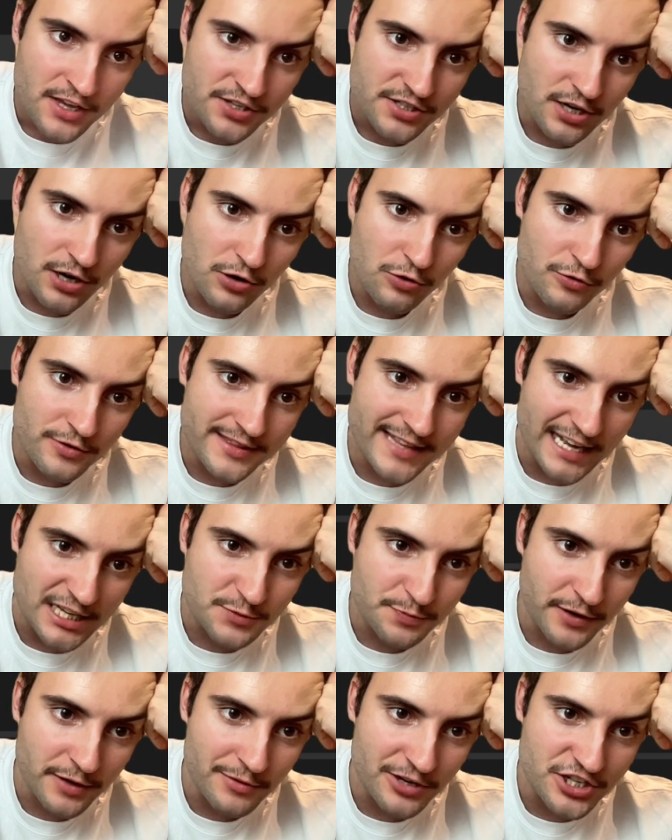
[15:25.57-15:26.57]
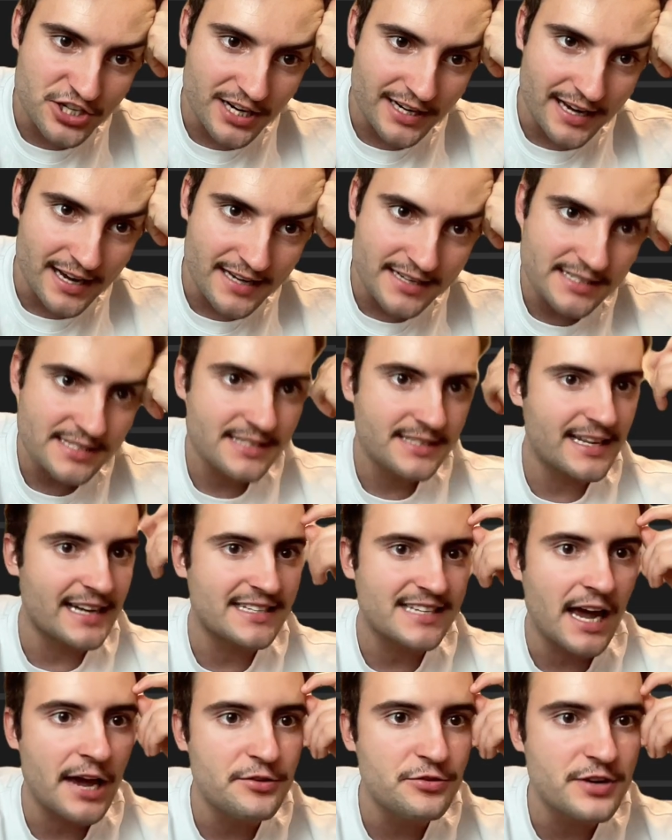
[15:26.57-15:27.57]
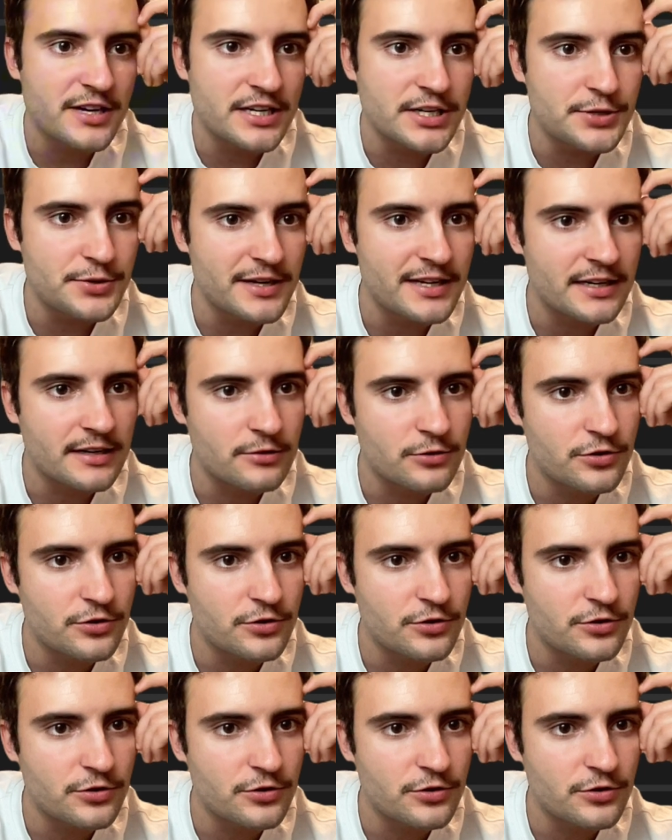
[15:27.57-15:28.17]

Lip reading: So that's pretty much it, guys. That's how you can do it.